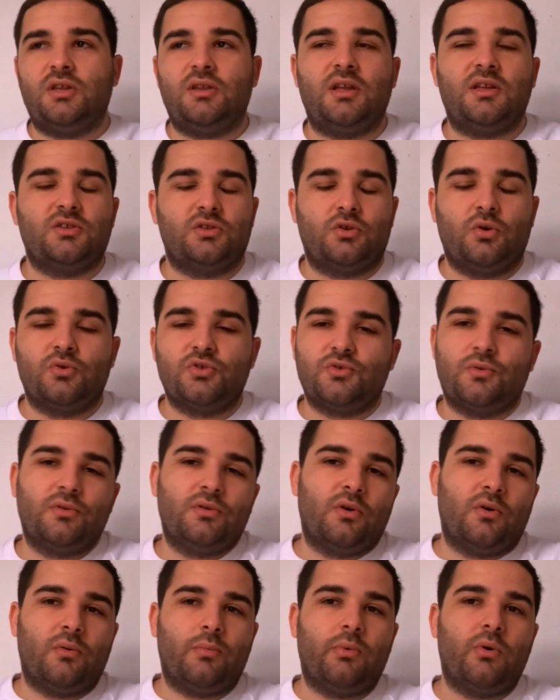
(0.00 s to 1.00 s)
and those were
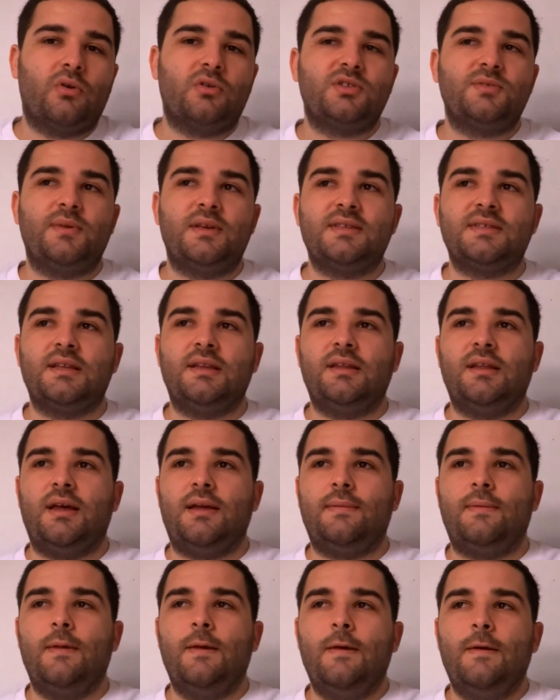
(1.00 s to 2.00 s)
the reports basically
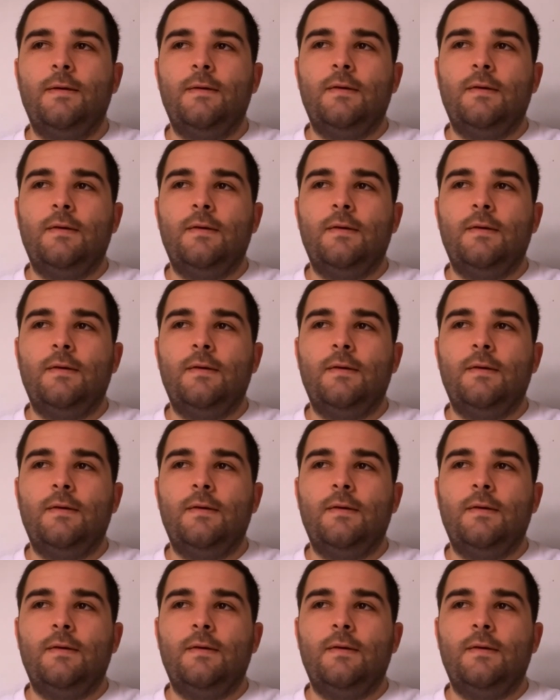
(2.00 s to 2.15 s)
that